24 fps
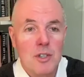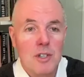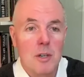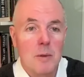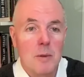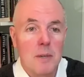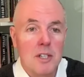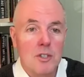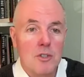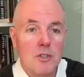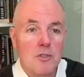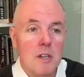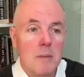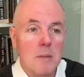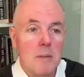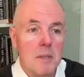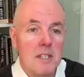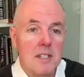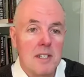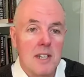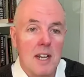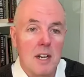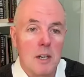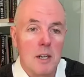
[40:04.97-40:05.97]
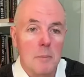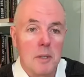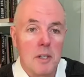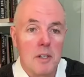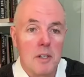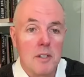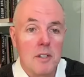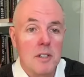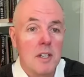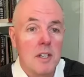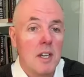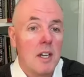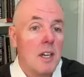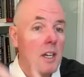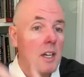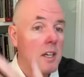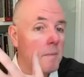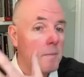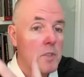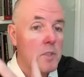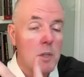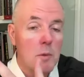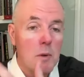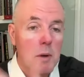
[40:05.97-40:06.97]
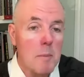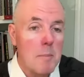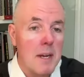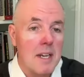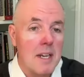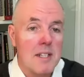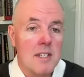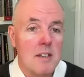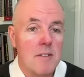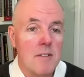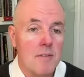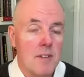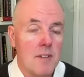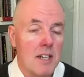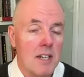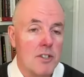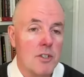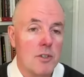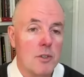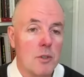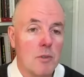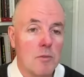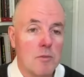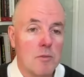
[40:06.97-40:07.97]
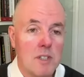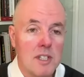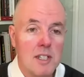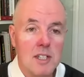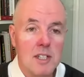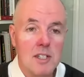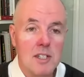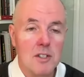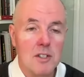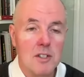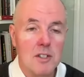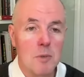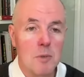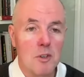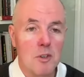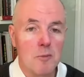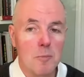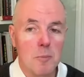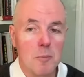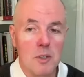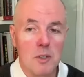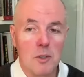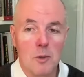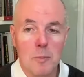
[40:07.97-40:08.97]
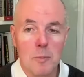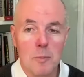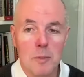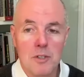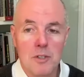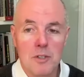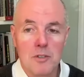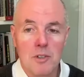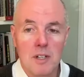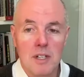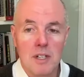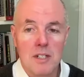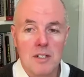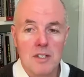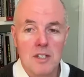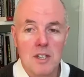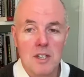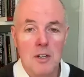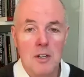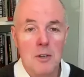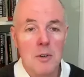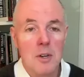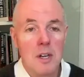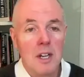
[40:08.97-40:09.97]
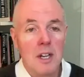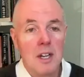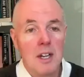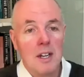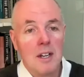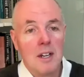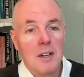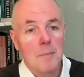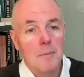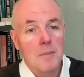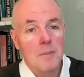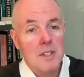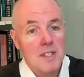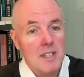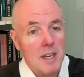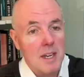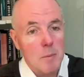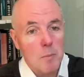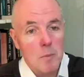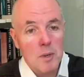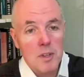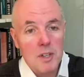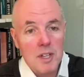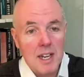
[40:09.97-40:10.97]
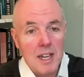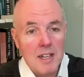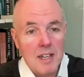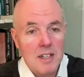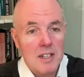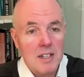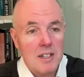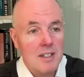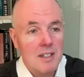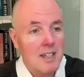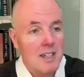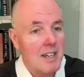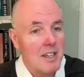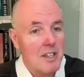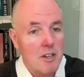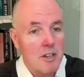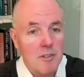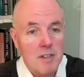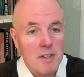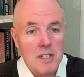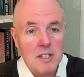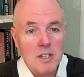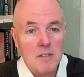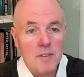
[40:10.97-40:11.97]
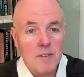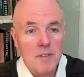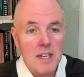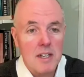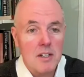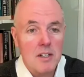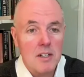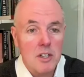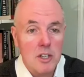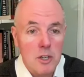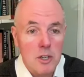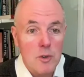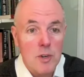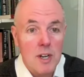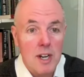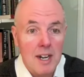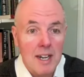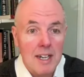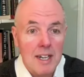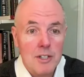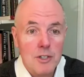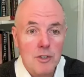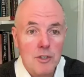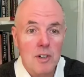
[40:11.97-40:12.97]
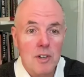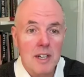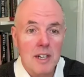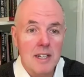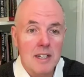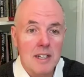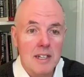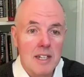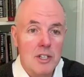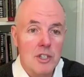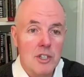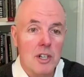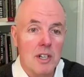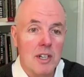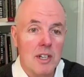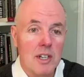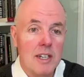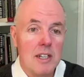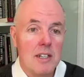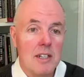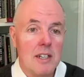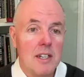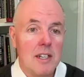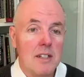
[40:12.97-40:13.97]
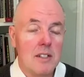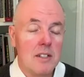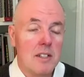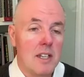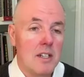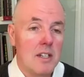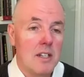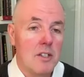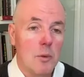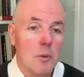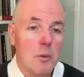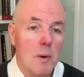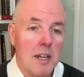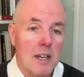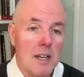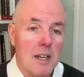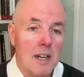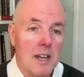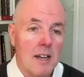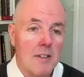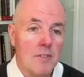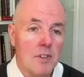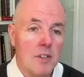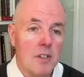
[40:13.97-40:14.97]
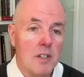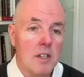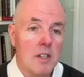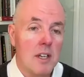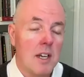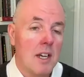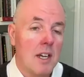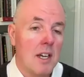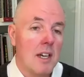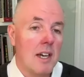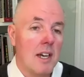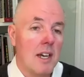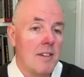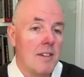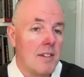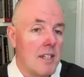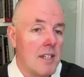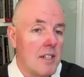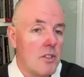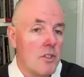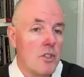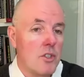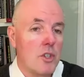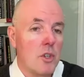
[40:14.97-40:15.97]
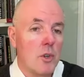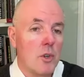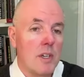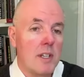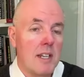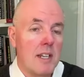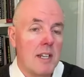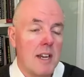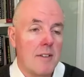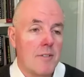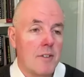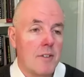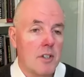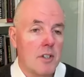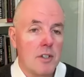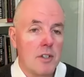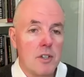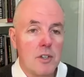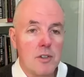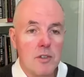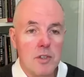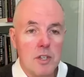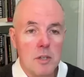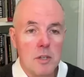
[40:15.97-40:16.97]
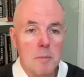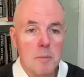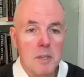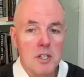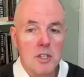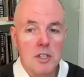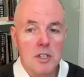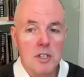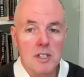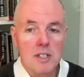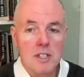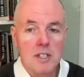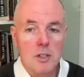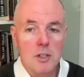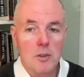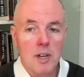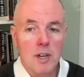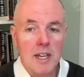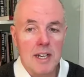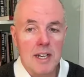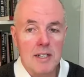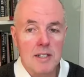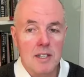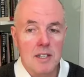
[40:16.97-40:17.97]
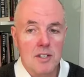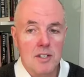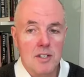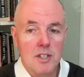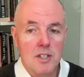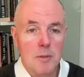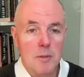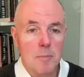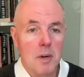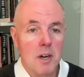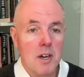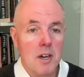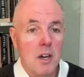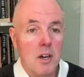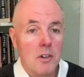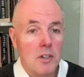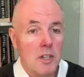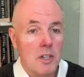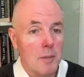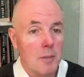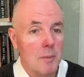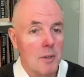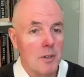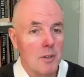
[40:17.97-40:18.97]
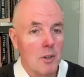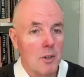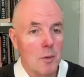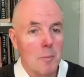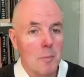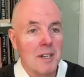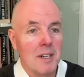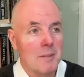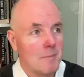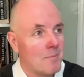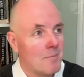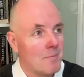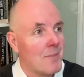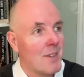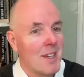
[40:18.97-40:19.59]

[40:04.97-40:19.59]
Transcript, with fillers: you know, extremist element to a massive national resistance movement almost, right? So same with Kenya. Kenya intervened unilaterally initially in, in 2011 and didn't join the African Union mission until later. So my argument or my